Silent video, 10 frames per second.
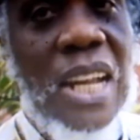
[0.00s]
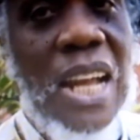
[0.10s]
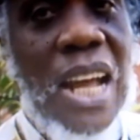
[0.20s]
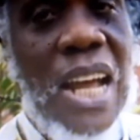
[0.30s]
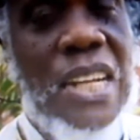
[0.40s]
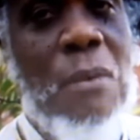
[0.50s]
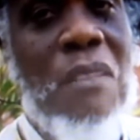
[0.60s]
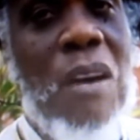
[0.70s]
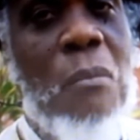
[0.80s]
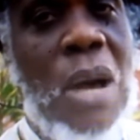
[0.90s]
And them have
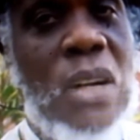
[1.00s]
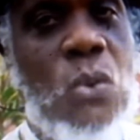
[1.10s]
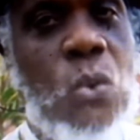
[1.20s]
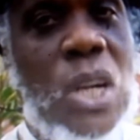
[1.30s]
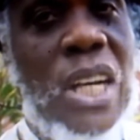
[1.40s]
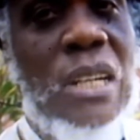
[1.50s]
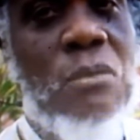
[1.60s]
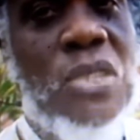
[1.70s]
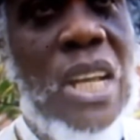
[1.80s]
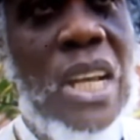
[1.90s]
a man who
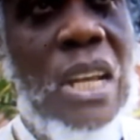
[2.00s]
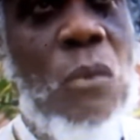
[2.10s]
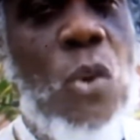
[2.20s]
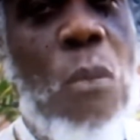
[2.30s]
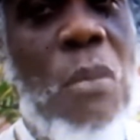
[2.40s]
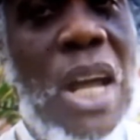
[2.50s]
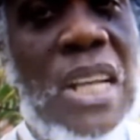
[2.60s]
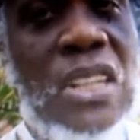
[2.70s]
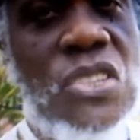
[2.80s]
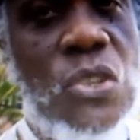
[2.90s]
claims say him
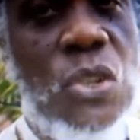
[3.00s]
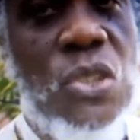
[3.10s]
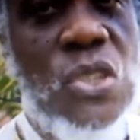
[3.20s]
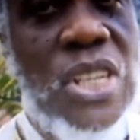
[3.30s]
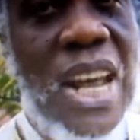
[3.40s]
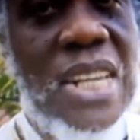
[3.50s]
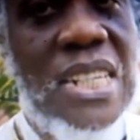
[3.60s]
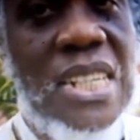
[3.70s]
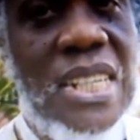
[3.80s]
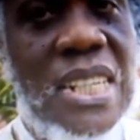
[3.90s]
command the sun to stand
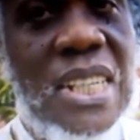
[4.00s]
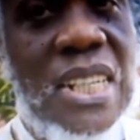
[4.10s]
still.